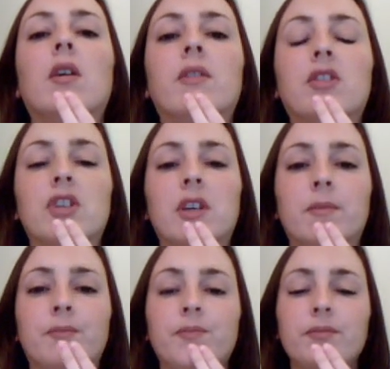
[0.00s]
On the
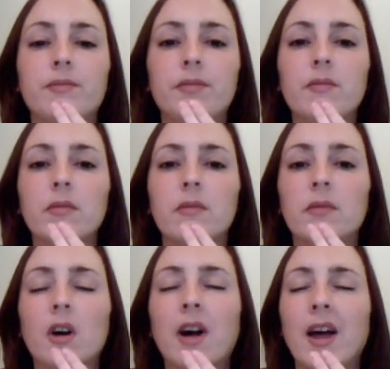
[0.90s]
chin.
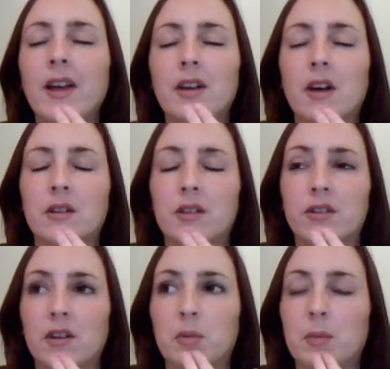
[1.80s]
I hate going to the
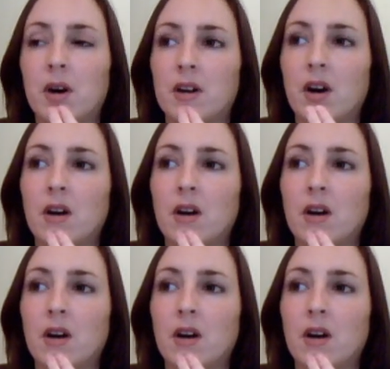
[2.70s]
supermarket.